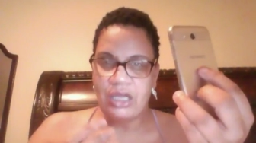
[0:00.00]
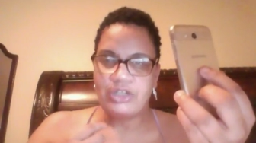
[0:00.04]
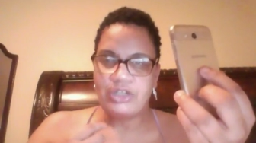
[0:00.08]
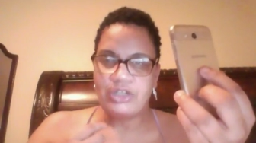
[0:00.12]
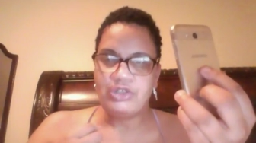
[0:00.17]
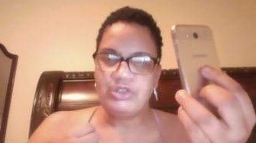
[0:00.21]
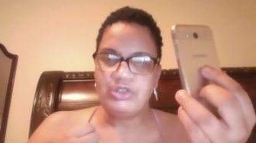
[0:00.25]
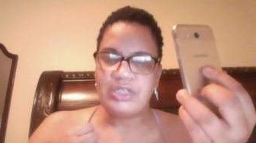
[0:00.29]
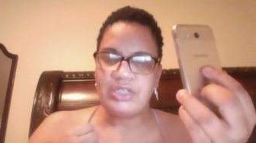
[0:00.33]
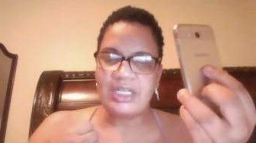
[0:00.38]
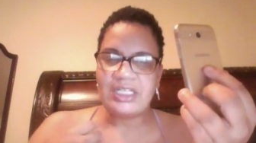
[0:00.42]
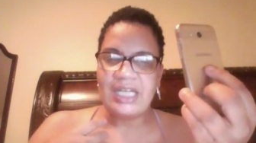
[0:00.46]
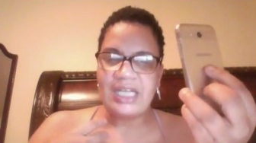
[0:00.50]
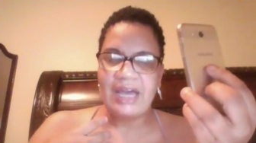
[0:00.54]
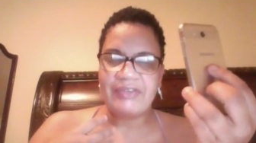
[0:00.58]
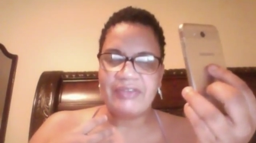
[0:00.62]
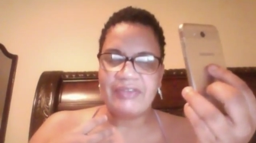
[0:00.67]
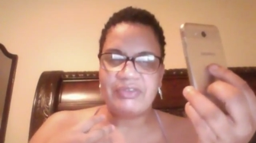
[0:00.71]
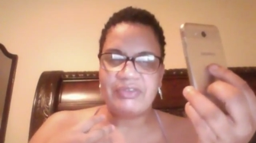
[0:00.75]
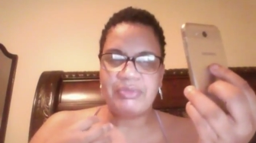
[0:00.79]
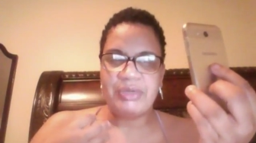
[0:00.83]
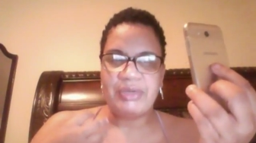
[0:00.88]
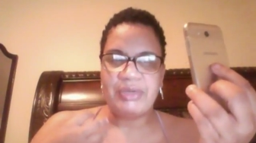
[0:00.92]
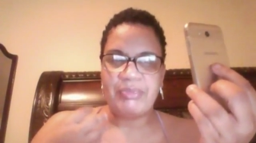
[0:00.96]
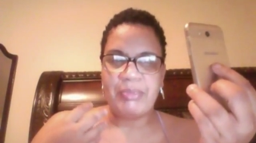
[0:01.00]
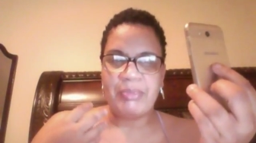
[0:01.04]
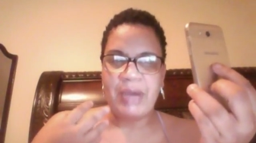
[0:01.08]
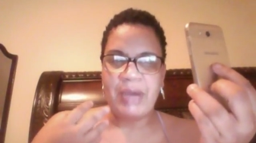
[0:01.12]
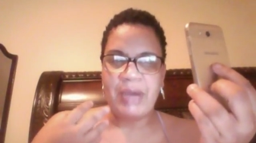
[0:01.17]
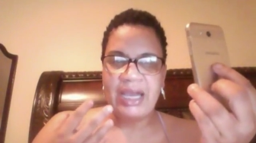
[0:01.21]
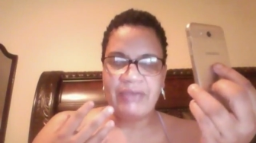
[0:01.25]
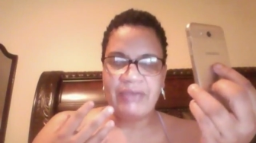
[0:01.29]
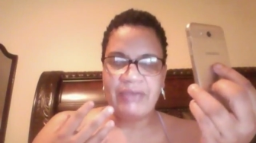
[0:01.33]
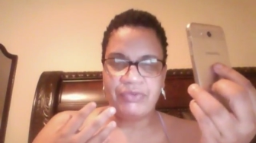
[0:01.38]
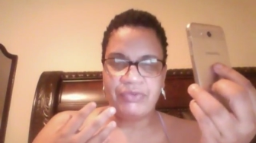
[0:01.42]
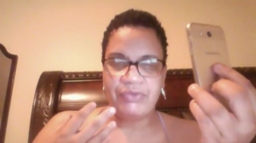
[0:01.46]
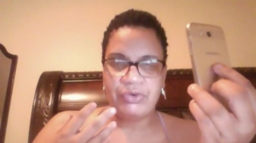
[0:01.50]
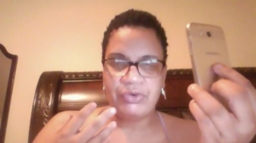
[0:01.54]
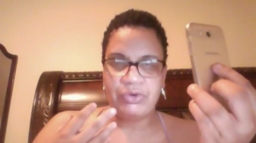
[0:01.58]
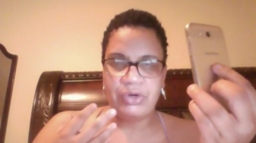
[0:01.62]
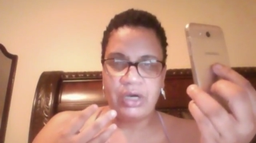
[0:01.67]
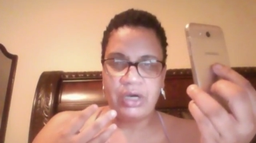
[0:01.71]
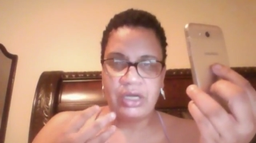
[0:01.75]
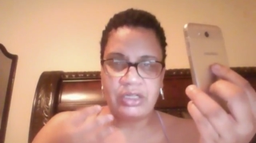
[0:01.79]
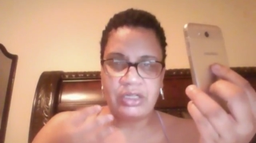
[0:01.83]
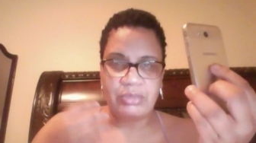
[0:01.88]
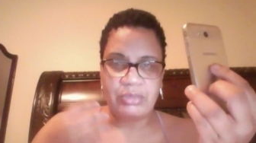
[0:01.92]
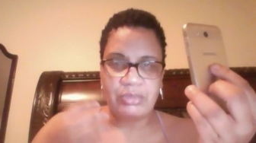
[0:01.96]
You just have to be mindful
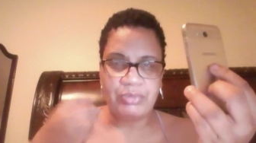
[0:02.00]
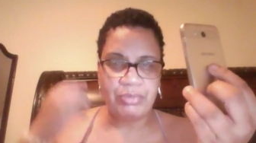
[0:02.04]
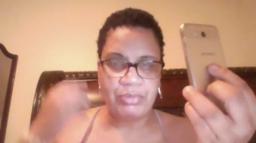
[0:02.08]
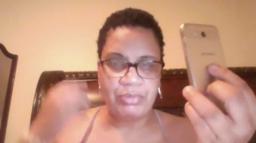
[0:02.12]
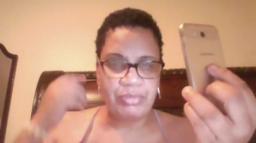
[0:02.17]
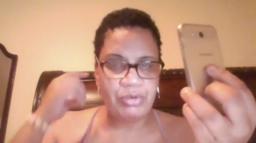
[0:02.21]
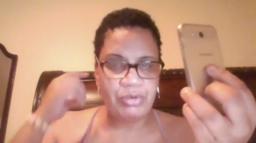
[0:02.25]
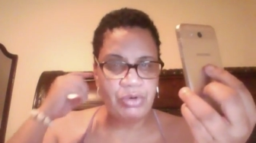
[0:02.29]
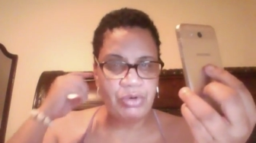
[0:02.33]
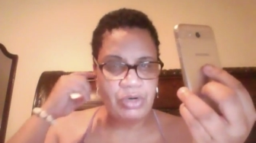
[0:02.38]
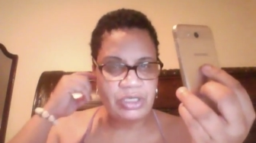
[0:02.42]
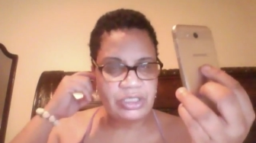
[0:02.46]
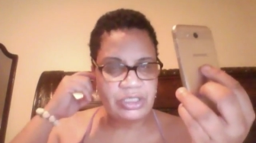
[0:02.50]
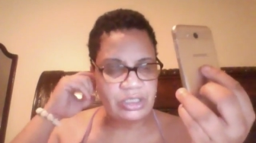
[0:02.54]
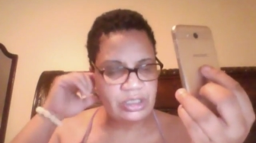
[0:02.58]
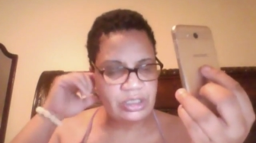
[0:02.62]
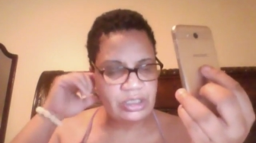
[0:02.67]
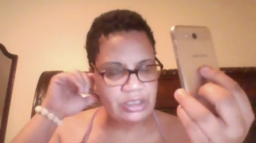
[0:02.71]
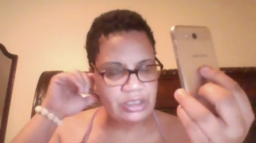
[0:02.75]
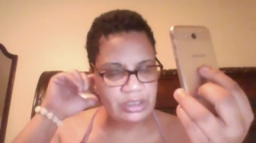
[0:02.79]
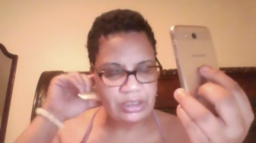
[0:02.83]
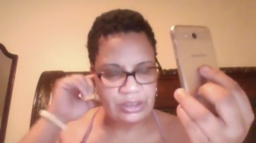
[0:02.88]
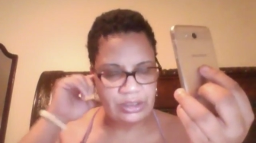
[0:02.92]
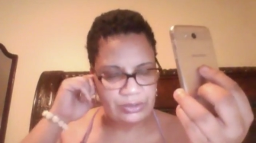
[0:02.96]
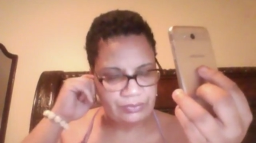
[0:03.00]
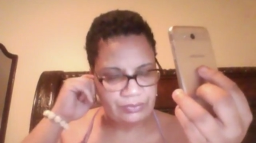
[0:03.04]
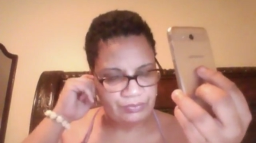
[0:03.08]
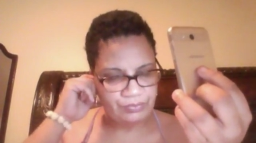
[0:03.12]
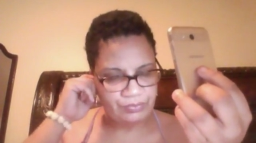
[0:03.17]
of the proportions